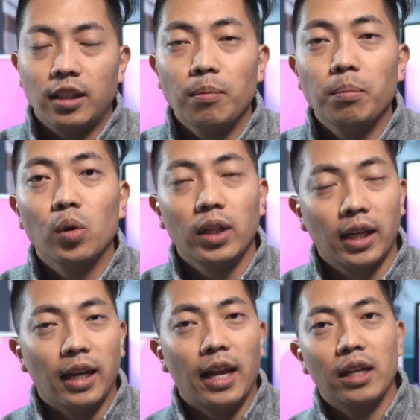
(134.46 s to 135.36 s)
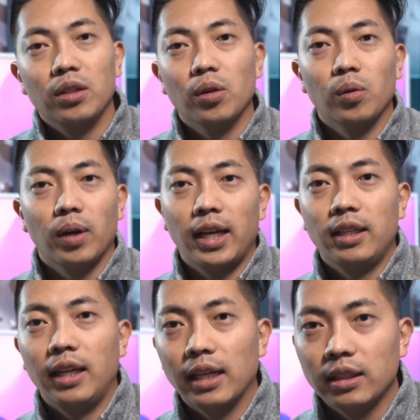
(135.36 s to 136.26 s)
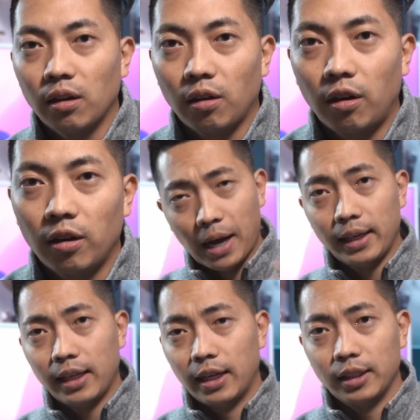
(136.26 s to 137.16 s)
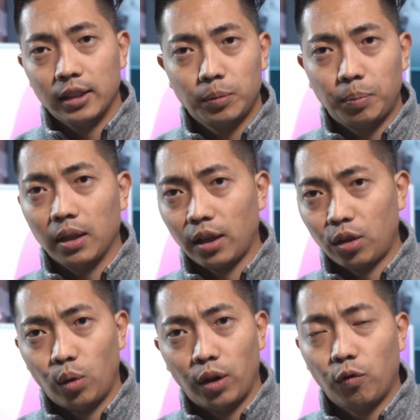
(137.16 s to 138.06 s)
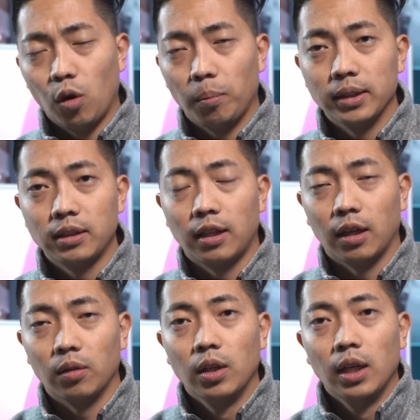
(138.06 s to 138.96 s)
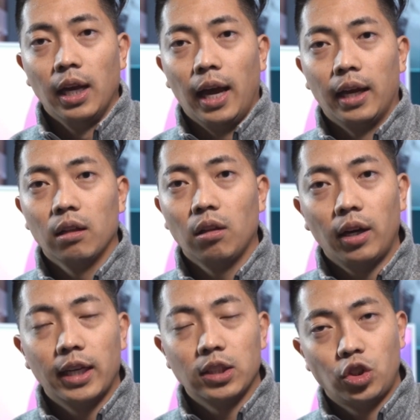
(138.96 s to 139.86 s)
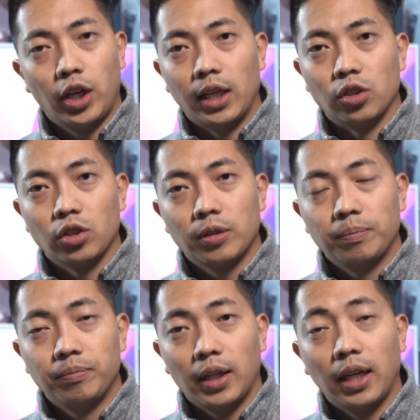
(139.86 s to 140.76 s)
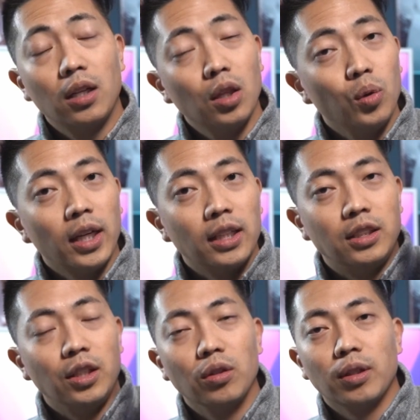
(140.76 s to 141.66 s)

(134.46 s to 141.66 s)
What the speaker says: gimbal that can handle a DSLR. I get it, it's been like 3 or 4 months now, and a lot has changed. Including Zhiyun